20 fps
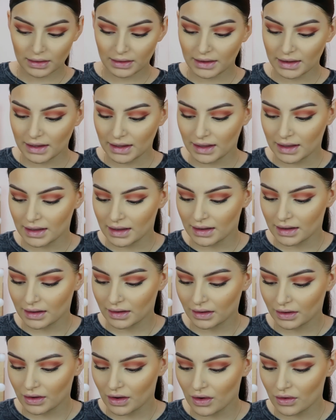the
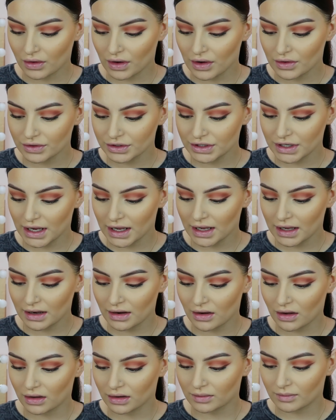cocoa
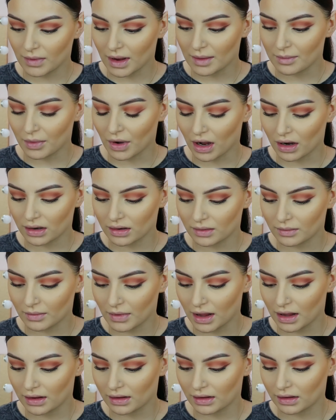shade on my
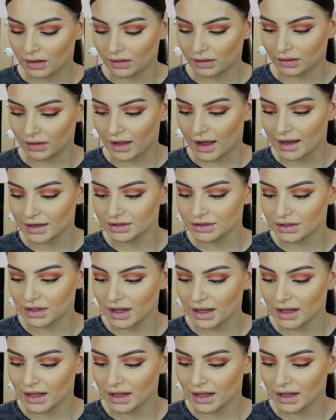bottom lash